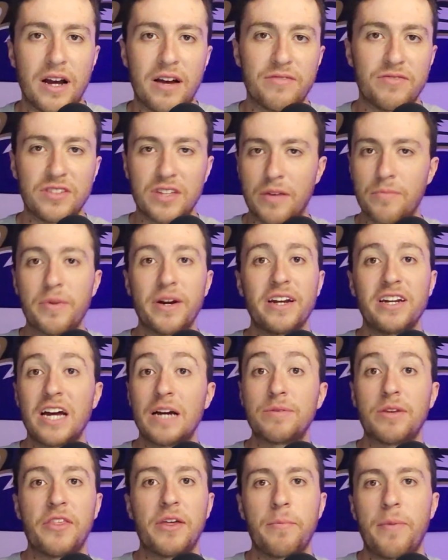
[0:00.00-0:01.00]
I've said many
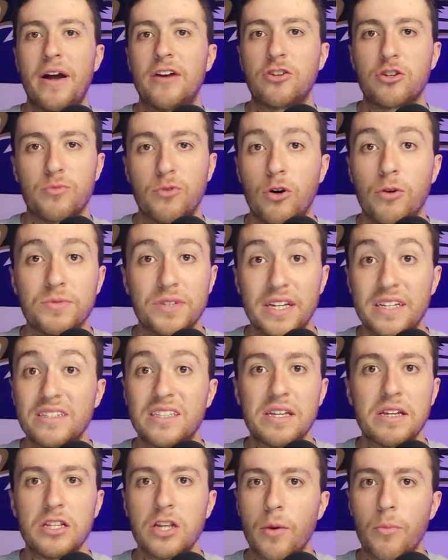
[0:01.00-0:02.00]
times I think Patrick Mahomes
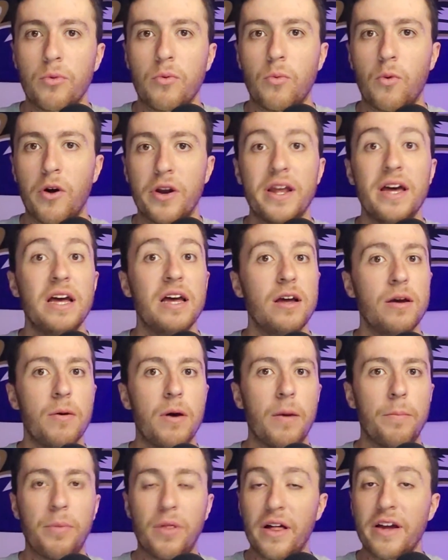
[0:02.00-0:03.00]
is the number one
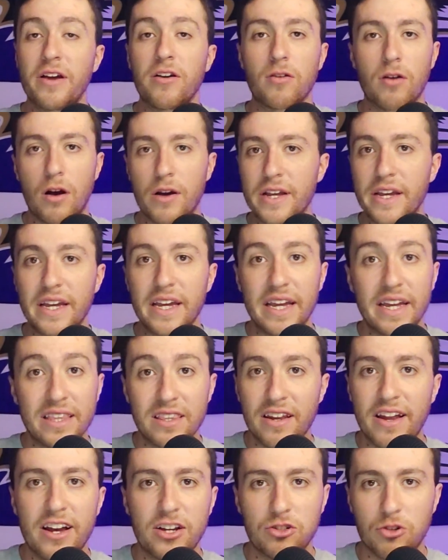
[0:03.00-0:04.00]
player in
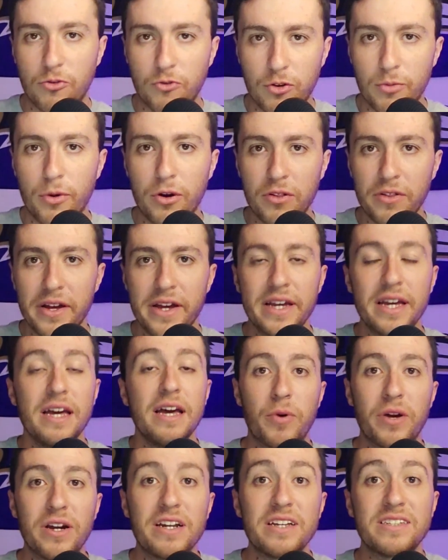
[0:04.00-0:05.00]
the National Football League,
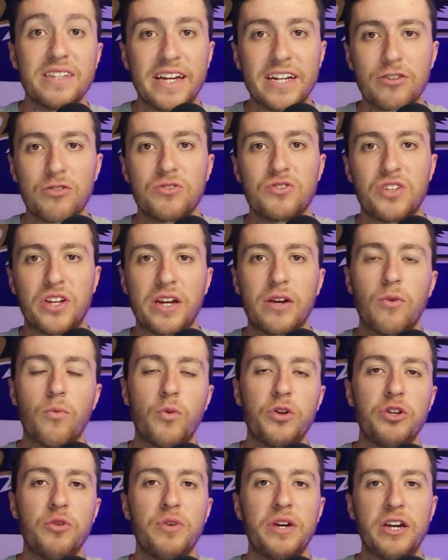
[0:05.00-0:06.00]
but it is interesting
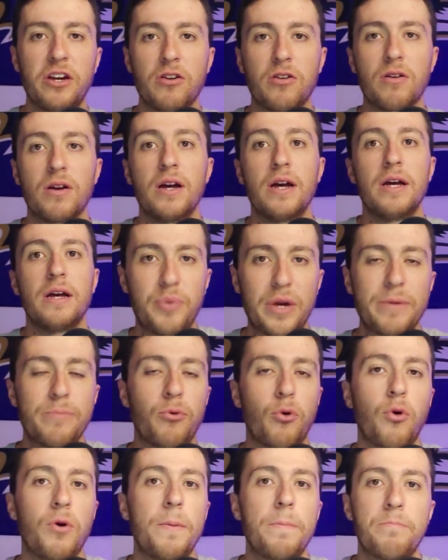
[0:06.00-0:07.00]
when you hear
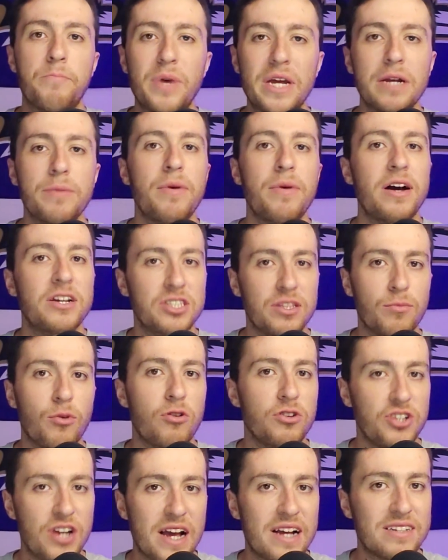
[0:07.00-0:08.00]
people minimize
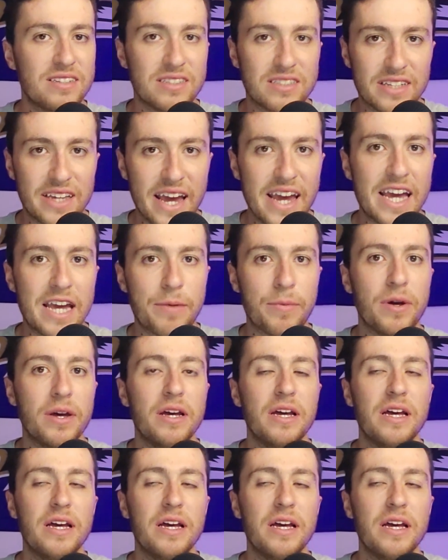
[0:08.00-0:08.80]
Lamar Jackson's game